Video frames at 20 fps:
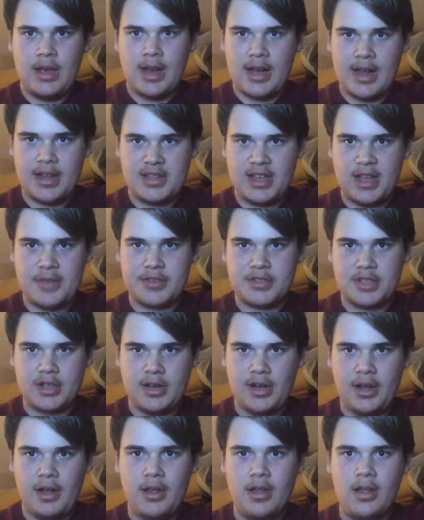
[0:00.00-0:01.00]
against
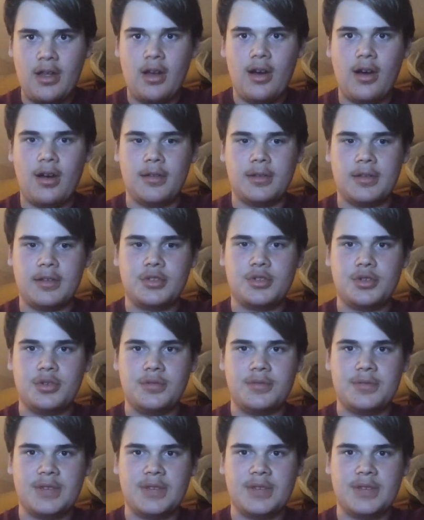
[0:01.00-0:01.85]
Avatar on June